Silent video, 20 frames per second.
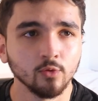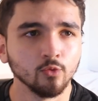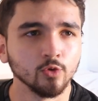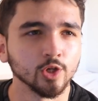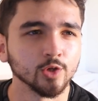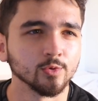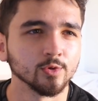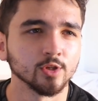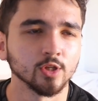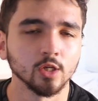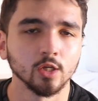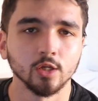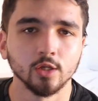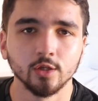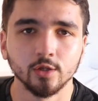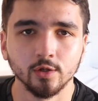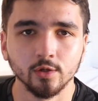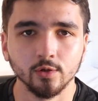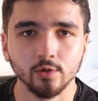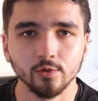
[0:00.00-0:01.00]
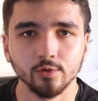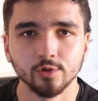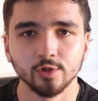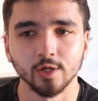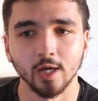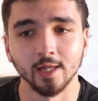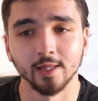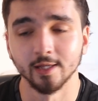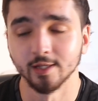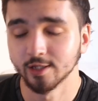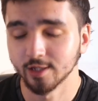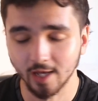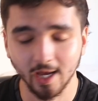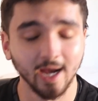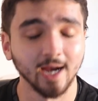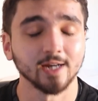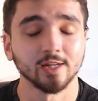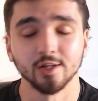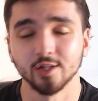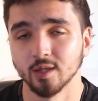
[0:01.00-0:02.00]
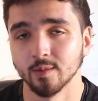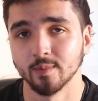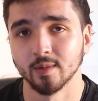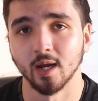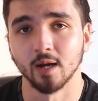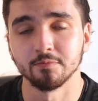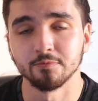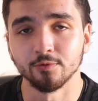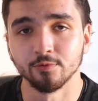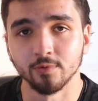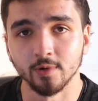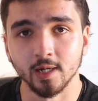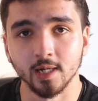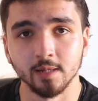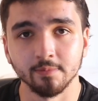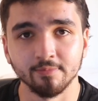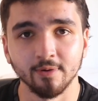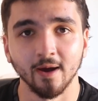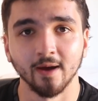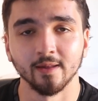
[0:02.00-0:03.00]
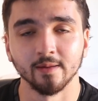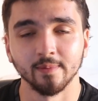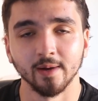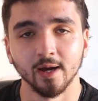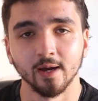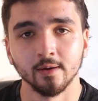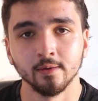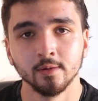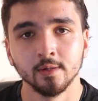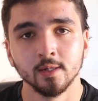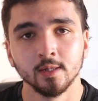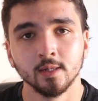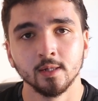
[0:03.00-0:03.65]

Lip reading: which was huge, and it's actually something I'm really proud about.